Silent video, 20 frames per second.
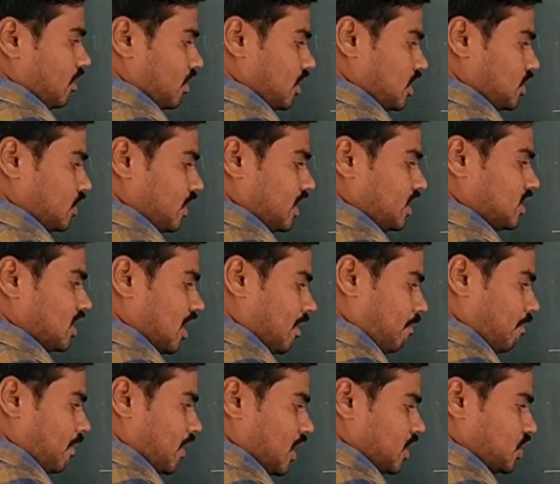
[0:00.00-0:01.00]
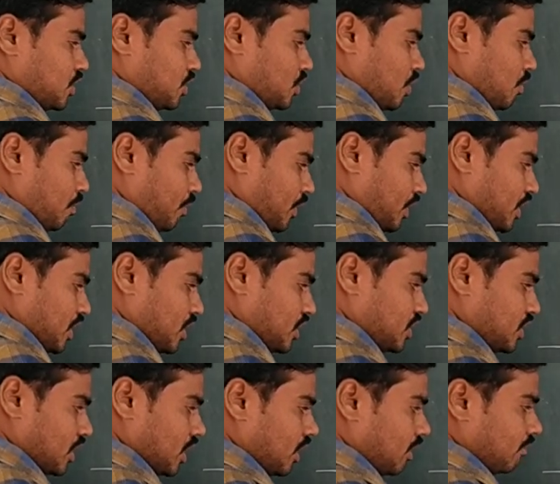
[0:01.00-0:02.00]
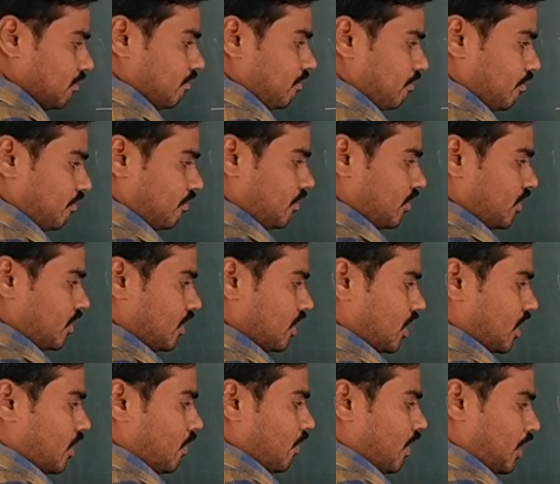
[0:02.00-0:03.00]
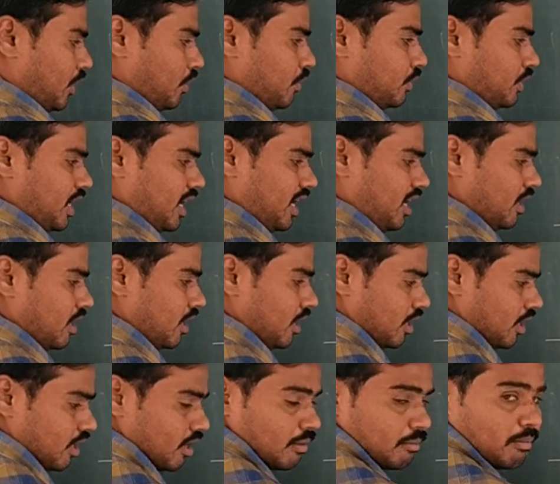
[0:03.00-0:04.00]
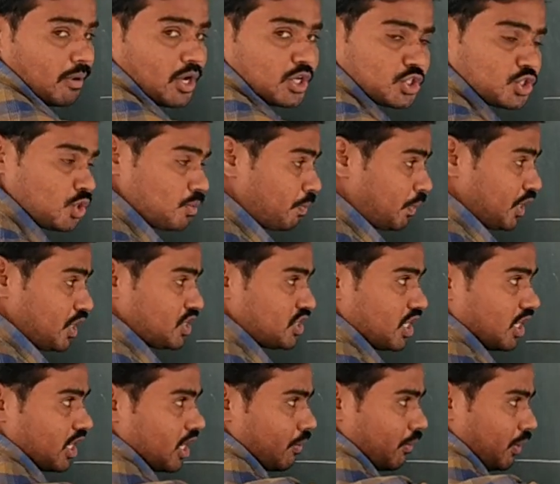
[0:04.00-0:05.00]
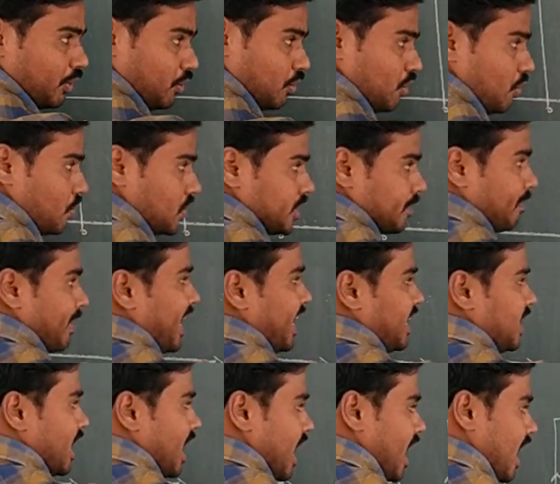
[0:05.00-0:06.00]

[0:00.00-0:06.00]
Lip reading: this one is the positive potential given to the positive potential given to the which plate?